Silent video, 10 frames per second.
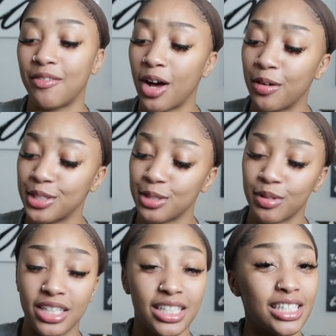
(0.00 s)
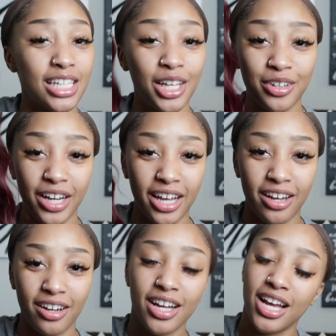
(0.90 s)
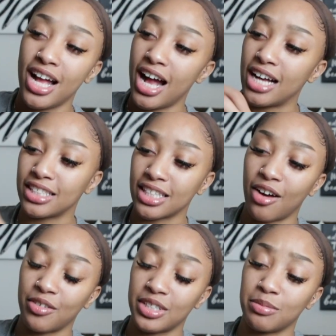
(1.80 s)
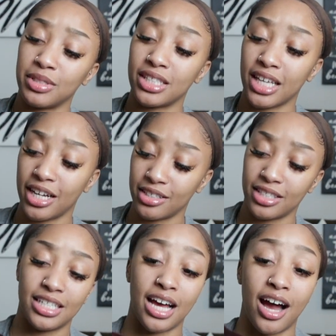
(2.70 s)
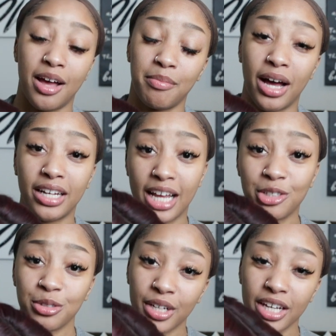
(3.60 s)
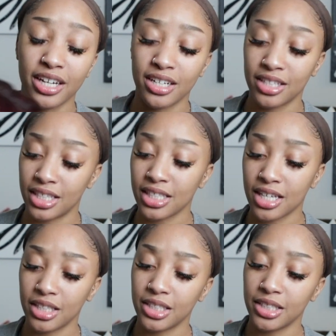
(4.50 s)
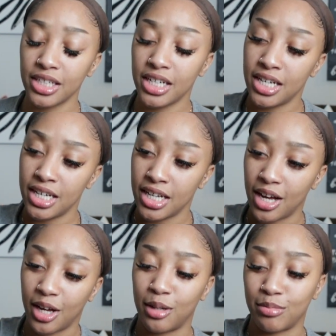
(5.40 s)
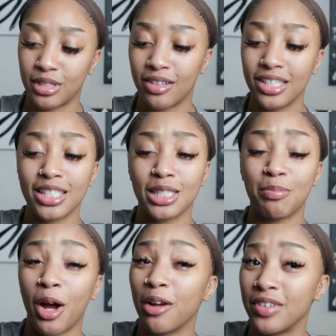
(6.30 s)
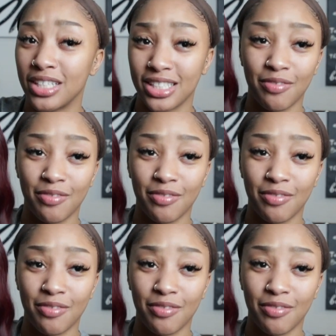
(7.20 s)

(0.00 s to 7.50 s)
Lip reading: I've always wanted this color hair. I just always been scared to dye my natural hair this color. So this is perfect.